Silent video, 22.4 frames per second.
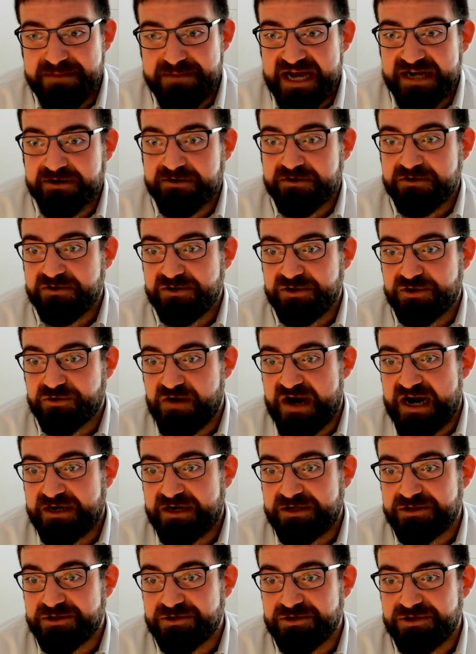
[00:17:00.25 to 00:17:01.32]
a medical
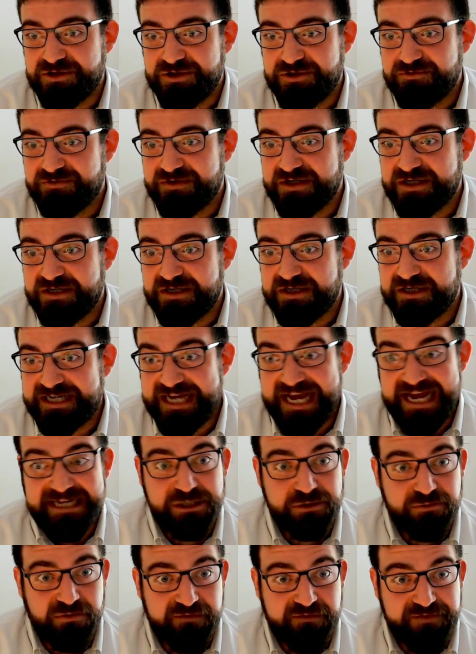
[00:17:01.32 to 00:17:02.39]
director do a
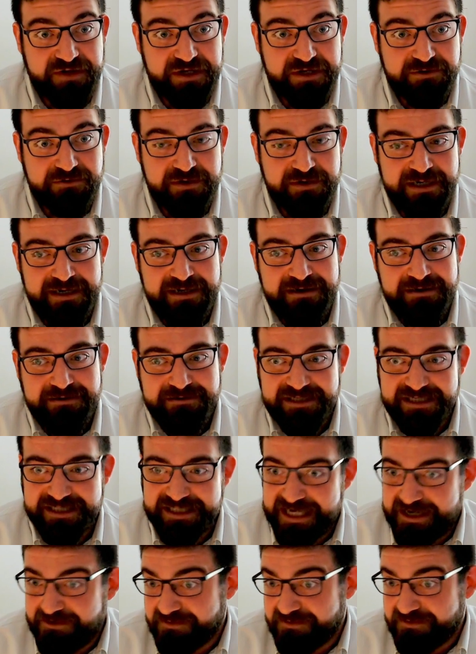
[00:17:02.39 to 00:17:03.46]
case review, did
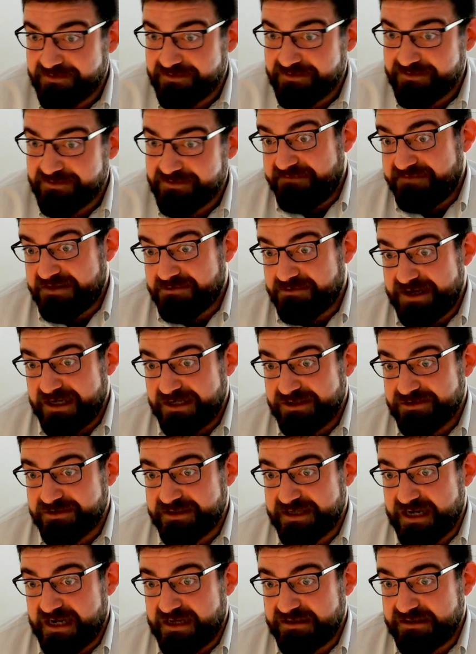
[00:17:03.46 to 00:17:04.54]
they really save
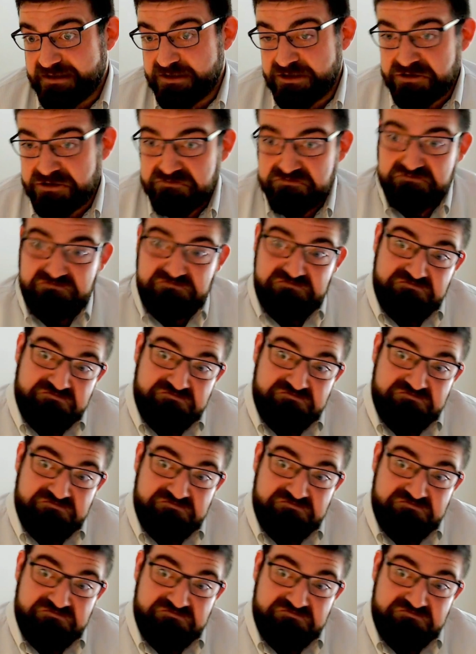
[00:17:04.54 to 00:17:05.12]
$300?